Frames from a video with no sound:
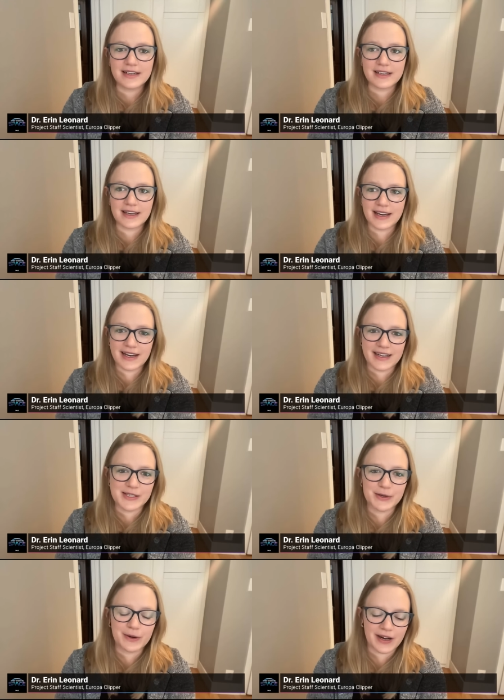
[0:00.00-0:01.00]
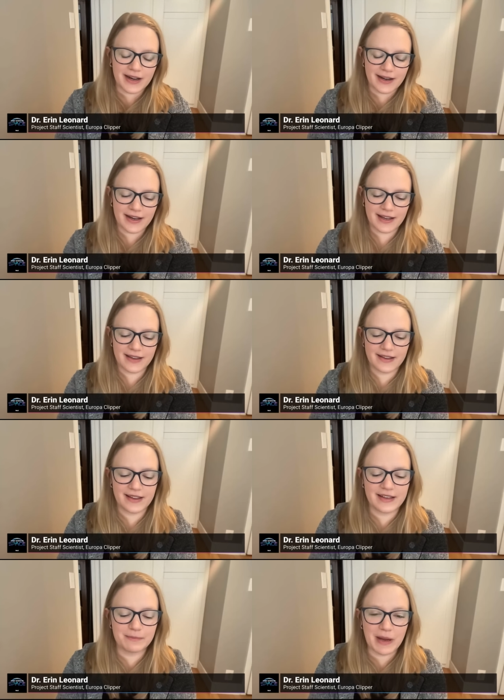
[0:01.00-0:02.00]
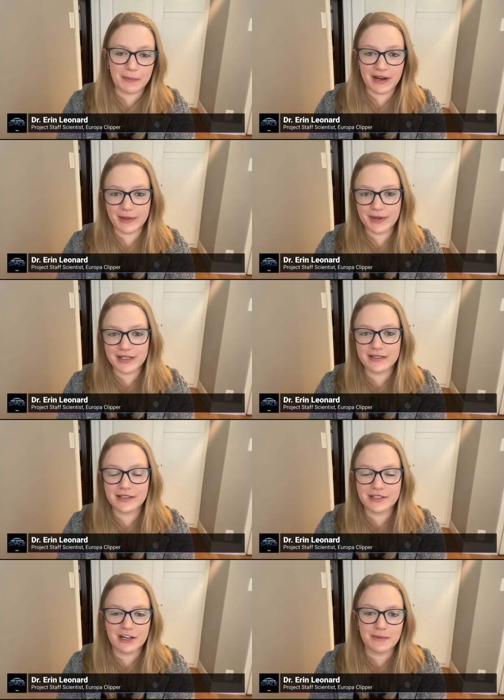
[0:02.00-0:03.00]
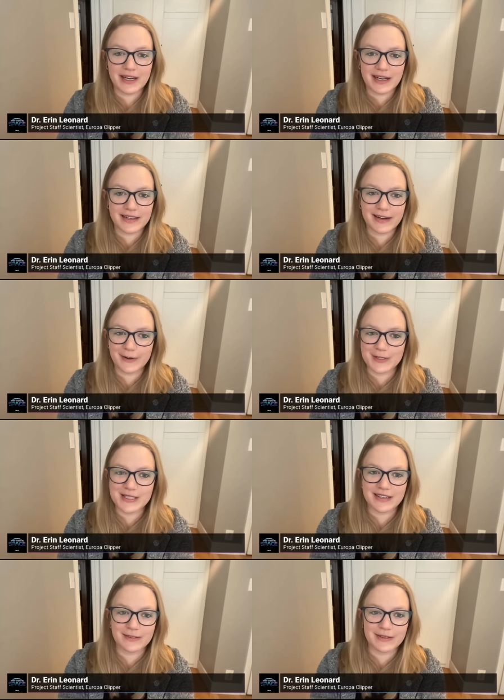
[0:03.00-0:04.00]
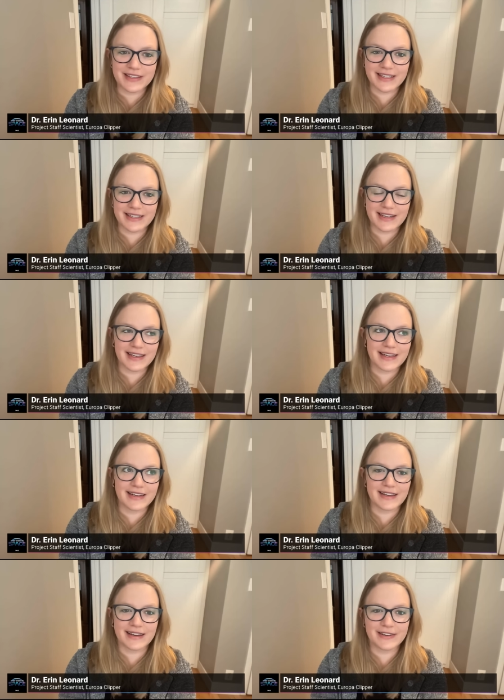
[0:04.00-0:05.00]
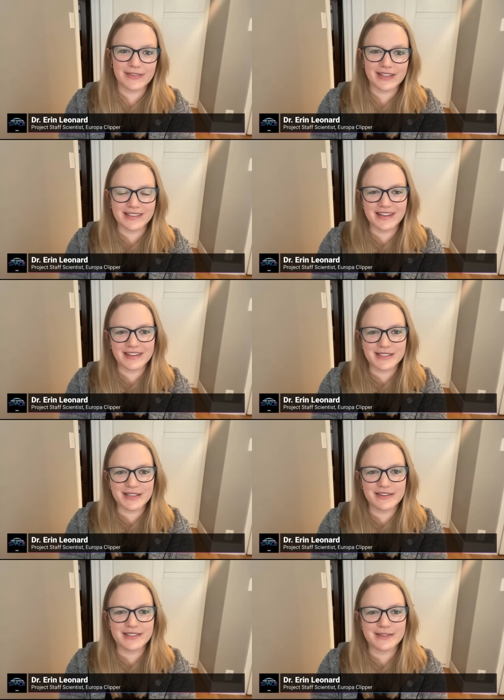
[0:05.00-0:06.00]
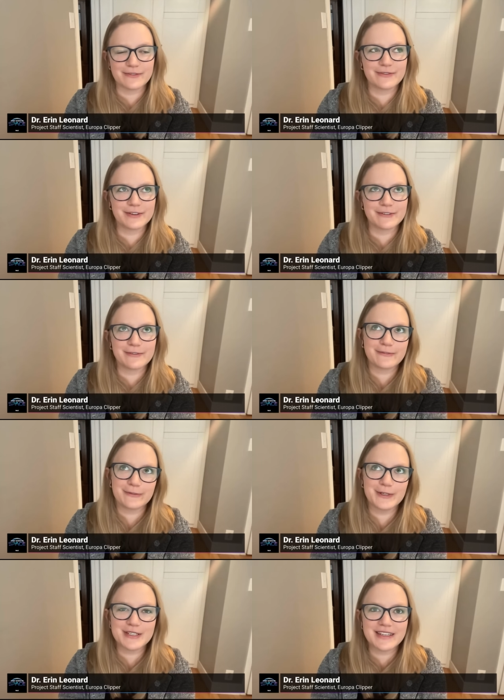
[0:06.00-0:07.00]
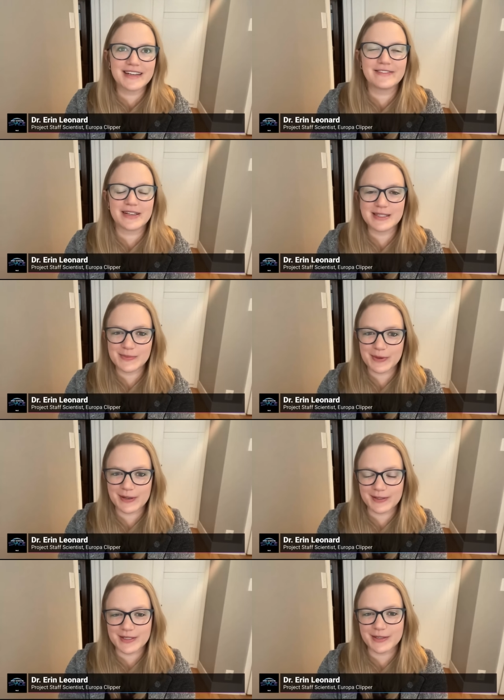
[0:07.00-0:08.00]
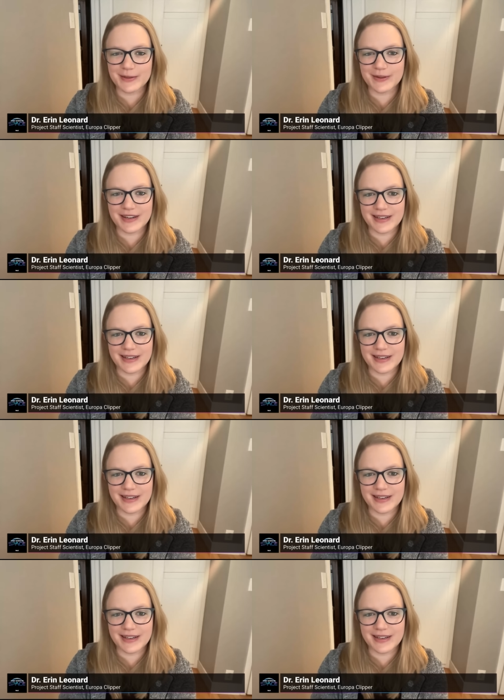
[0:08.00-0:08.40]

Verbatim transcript: Yeah, so my pathway into the job I had now was really, again, kind of a series of fortunate events, but also